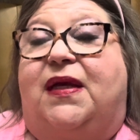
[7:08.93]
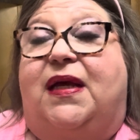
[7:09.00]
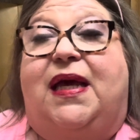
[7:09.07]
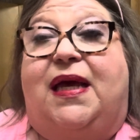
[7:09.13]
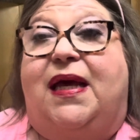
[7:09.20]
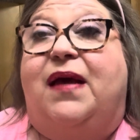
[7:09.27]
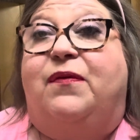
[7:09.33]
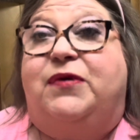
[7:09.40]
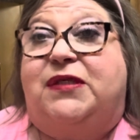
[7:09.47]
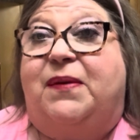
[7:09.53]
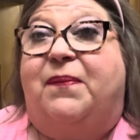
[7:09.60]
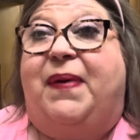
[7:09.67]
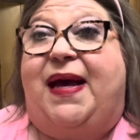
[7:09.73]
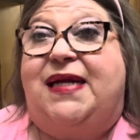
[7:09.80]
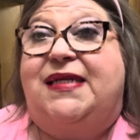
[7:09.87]
It was a
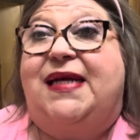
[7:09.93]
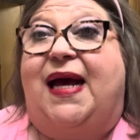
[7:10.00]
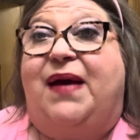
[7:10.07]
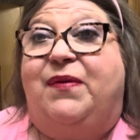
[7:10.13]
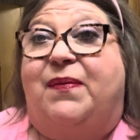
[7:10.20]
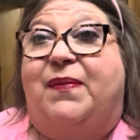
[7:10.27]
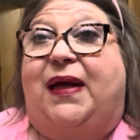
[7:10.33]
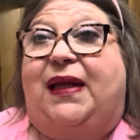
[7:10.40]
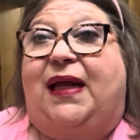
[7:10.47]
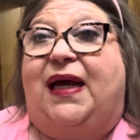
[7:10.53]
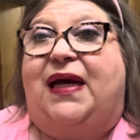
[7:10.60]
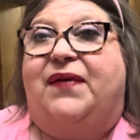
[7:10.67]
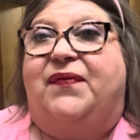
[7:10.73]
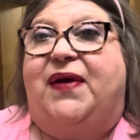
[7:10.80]
bad time in my life,